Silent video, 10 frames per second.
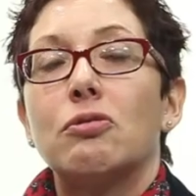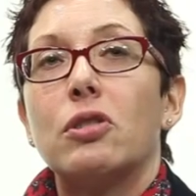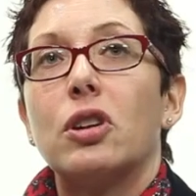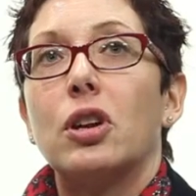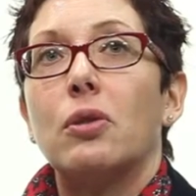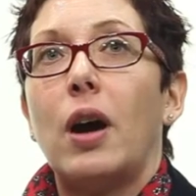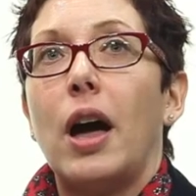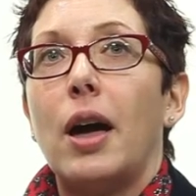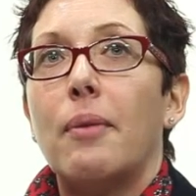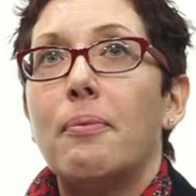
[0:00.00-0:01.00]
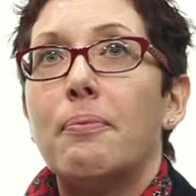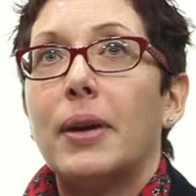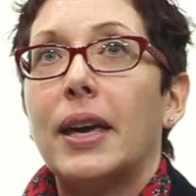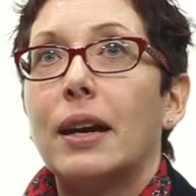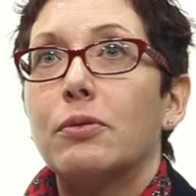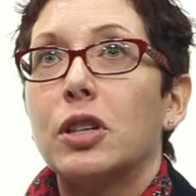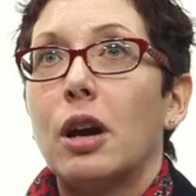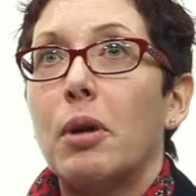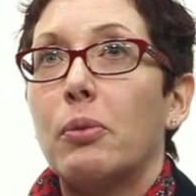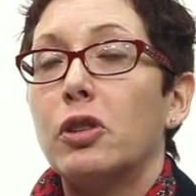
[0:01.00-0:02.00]
through being able to
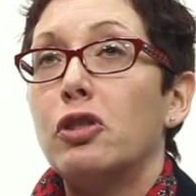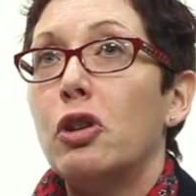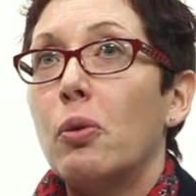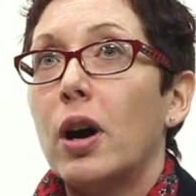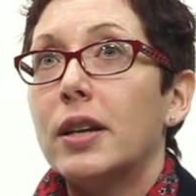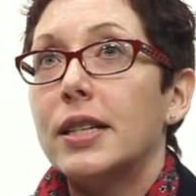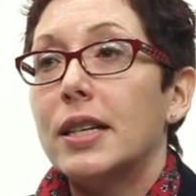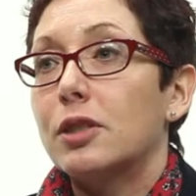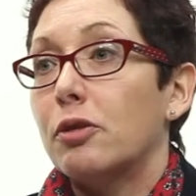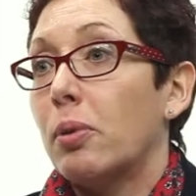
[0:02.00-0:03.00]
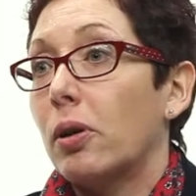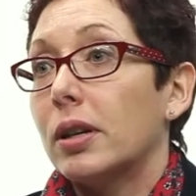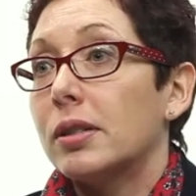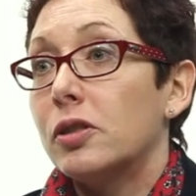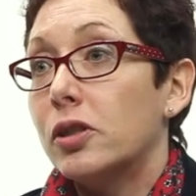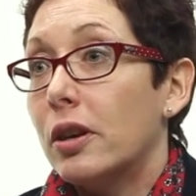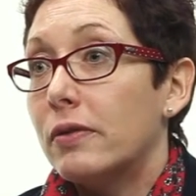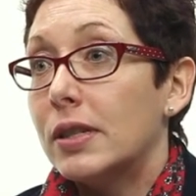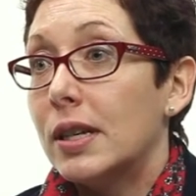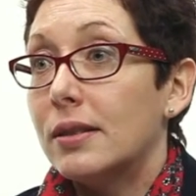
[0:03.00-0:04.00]
come up with new ideas for products and
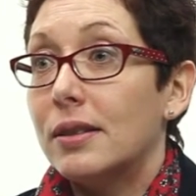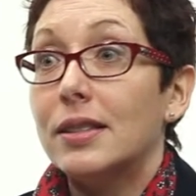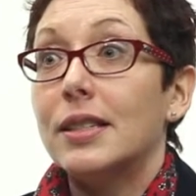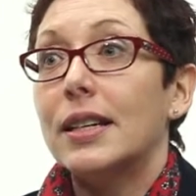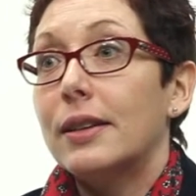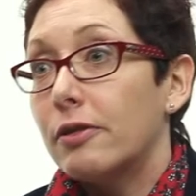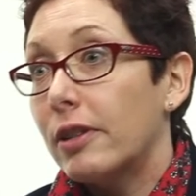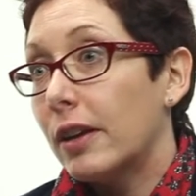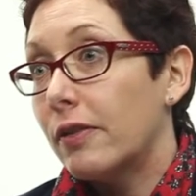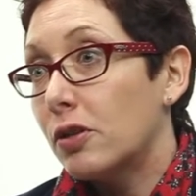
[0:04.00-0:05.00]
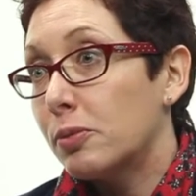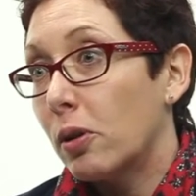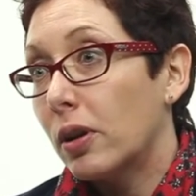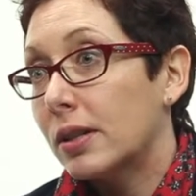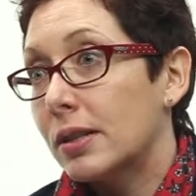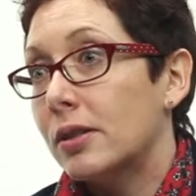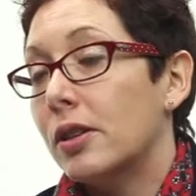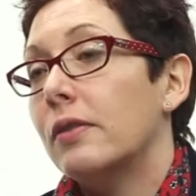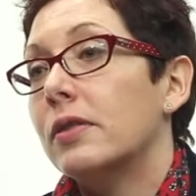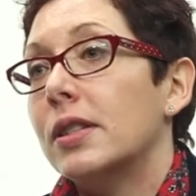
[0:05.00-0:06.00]
services, the delivery of those products and
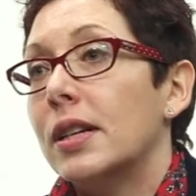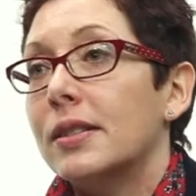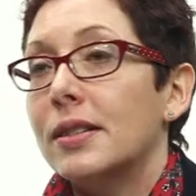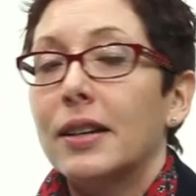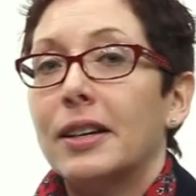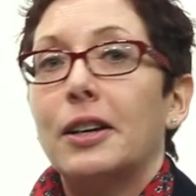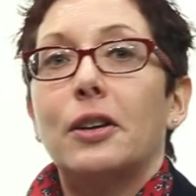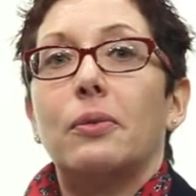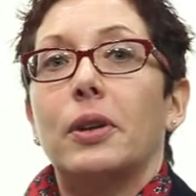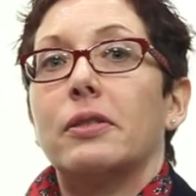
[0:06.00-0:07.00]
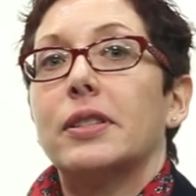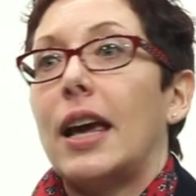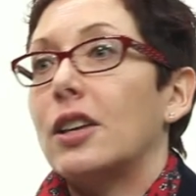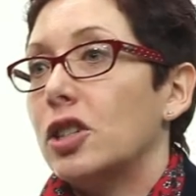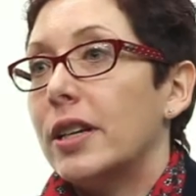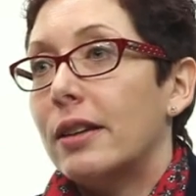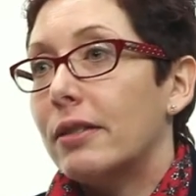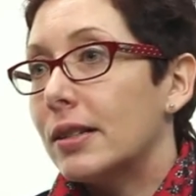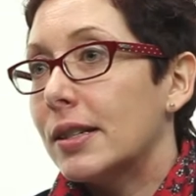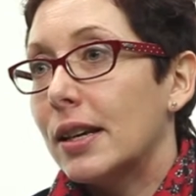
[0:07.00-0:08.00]
services, whether it's
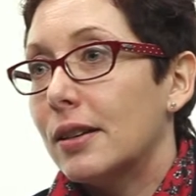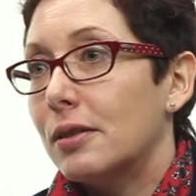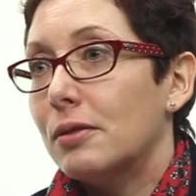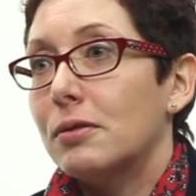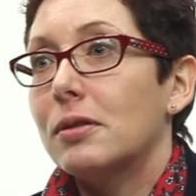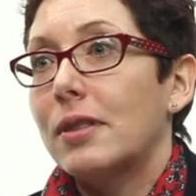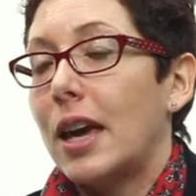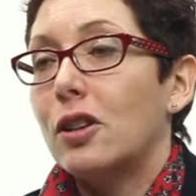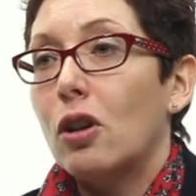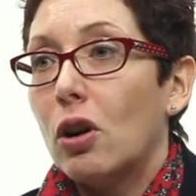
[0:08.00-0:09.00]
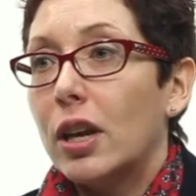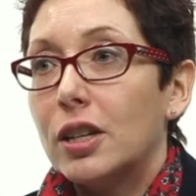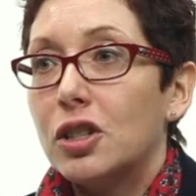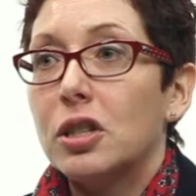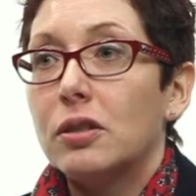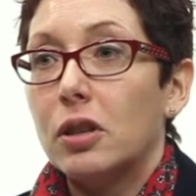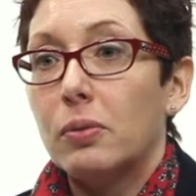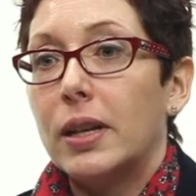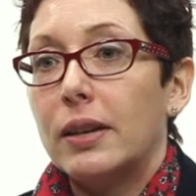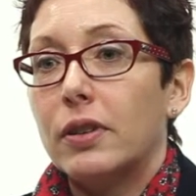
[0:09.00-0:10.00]
engineering skills, their knowledge, so
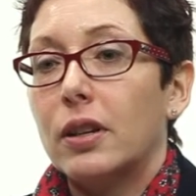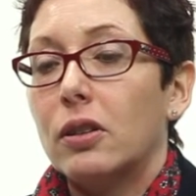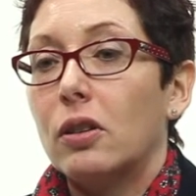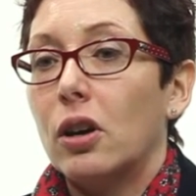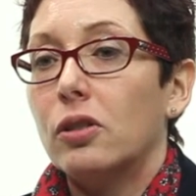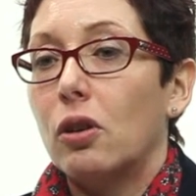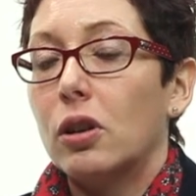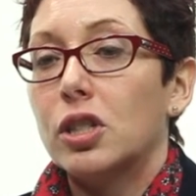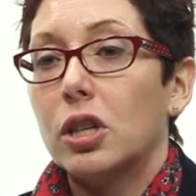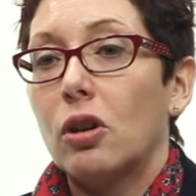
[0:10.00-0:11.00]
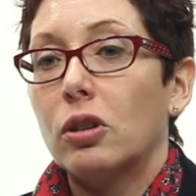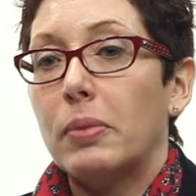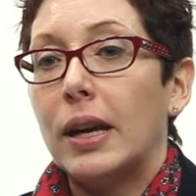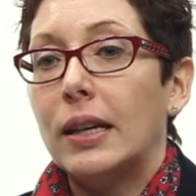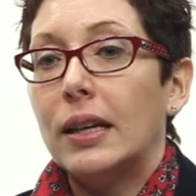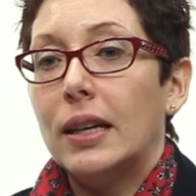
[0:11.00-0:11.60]
we live in a knowledge economy,